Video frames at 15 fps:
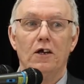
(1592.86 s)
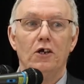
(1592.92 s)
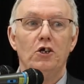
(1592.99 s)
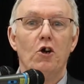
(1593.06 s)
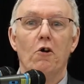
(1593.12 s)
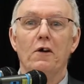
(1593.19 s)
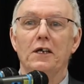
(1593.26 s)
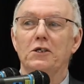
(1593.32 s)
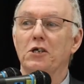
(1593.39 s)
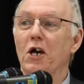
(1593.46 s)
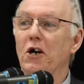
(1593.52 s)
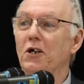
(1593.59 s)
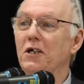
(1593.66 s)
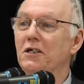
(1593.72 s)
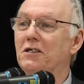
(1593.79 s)
Your
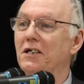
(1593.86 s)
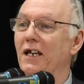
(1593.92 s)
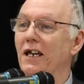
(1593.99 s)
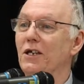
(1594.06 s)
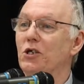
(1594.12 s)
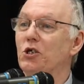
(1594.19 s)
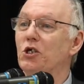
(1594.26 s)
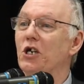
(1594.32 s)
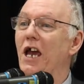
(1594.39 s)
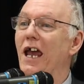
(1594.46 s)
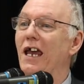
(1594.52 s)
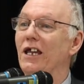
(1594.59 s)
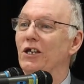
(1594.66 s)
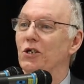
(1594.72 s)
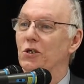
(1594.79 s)
eternity
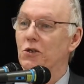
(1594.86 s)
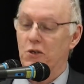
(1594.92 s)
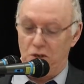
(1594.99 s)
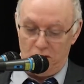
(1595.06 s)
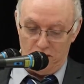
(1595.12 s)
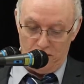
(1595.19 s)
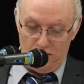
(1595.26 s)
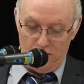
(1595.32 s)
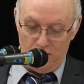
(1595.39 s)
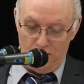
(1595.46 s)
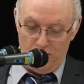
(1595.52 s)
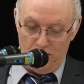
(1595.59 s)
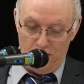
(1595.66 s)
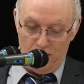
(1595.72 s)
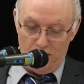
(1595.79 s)
changed.
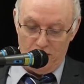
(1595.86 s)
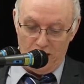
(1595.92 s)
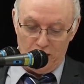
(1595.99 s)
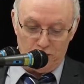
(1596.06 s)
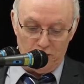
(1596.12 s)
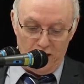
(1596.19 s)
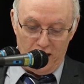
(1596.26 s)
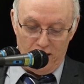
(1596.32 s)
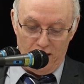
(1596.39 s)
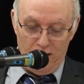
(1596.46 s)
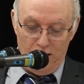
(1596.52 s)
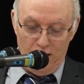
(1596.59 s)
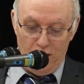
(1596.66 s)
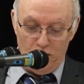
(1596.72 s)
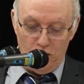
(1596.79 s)
That's right.
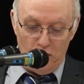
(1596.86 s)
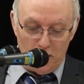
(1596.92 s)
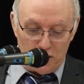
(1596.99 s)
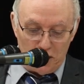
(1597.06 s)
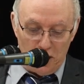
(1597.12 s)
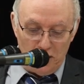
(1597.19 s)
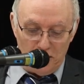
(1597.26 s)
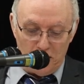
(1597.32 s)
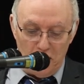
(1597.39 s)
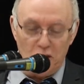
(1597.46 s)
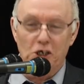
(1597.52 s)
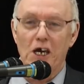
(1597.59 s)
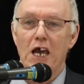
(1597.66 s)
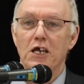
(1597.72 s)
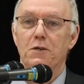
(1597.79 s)
Your eternity
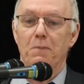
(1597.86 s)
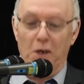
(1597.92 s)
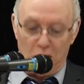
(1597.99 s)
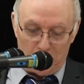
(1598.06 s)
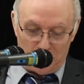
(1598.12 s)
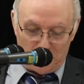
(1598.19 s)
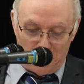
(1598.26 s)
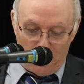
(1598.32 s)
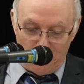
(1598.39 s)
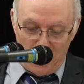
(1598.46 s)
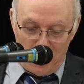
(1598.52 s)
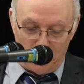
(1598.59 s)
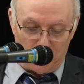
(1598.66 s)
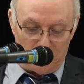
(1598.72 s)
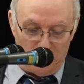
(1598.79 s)
changed because
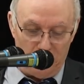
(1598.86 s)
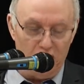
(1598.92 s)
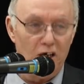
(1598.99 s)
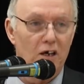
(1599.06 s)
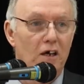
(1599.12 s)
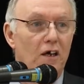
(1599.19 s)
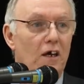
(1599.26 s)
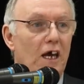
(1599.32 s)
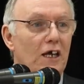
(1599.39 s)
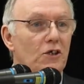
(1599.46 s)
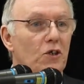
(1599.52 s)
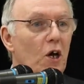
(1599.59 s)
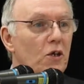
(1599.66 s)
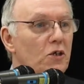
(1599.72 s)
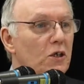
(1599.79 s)
salvation is
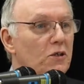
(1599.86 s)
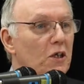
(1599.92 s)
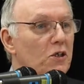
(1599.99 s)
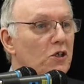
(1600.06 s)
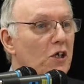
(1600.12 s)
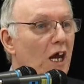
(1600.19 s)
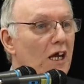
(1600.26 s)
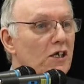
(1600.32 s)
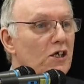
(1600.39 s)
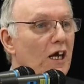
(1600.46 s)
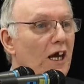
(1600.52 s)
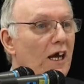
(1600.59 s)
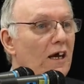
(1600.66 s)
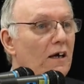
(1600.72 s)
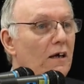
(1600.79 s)
not just a change
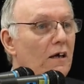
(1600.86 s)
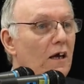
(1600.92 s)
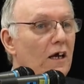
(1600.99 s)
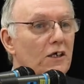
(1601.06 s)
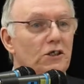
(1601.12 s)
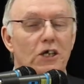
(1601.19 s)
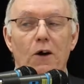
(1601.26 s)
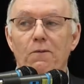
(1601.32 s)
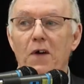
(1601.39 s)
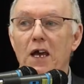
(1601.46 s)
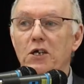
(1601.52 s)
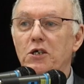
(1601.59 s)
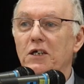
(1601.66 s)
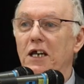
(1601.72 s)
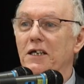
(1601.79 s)
here,
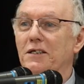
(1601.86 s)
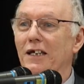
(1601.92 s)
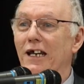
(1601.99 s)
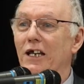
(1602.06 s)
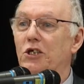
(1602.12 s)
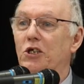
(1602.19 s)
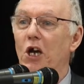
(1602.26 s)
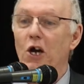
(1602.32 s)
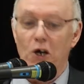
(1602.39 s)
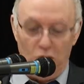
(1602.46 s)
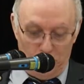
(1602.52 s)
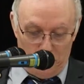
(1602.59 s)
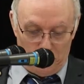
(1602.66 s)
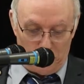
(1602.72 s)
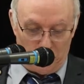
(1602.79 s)
salvation is an
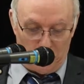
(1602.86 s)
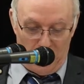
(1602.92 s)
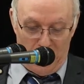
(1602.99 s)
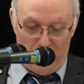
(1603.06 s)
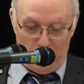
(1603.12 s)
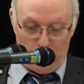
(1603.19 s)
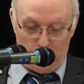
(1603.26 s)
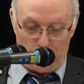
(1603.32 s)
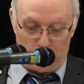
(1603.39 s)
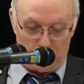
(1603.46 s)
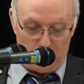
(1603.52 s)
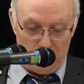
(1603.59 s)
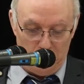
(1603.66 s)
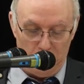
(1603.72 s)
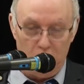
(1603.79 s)
eternal change.
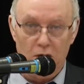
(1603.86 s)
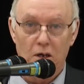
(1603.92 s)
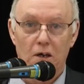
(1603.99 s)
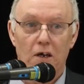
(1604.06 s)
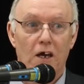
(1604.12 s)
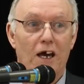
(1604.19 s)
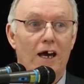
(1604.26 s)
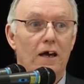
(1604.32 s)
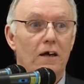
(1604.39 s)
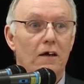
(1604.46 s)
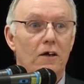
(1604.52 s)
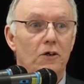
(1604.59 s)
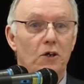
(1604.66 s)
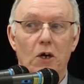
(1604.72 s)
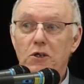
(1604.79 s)

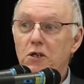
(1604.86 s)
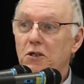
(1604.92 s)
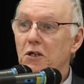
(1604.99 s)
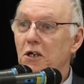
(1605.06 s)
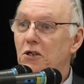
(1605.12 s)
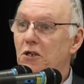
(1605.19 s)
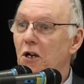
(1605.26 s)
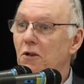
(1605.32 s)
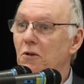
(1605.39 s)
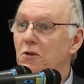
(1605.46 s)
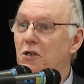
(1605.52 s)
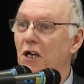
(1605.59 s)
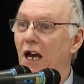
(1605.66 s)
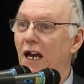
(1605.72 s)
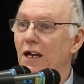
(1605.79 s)
Not just an eternal
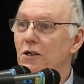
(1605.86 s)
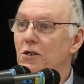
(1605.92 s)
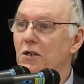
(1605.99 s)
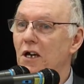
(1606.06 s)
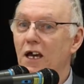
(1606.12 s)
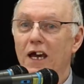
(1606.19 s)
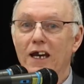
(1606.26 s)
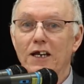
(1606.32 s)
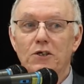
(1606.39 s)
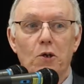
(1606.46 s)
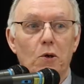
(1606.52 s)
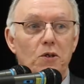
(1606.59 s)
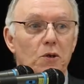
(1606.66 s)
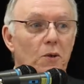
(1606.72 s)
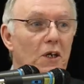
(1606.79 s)
change, it is
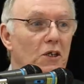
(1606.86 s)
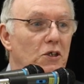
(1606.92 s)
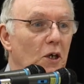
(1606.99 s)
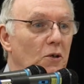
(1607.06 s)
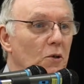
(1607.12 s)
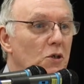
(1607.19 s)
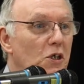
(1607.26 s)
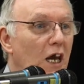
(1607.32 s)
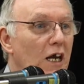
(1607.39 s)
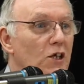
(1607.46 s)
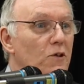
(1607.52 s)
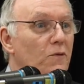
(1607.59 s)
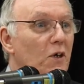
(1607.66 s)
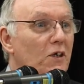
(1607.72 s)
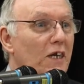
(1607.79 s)
also an eternal
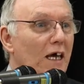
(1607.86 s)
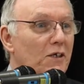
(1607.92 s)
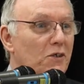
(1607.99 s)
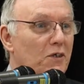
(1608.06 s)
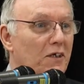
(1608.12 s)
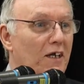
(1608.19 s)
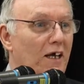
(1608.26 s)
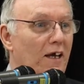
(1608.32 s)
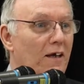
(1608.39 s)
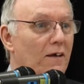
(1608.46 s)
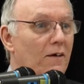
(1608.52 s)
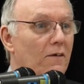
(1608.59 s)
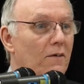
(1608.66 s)
change of your destiny.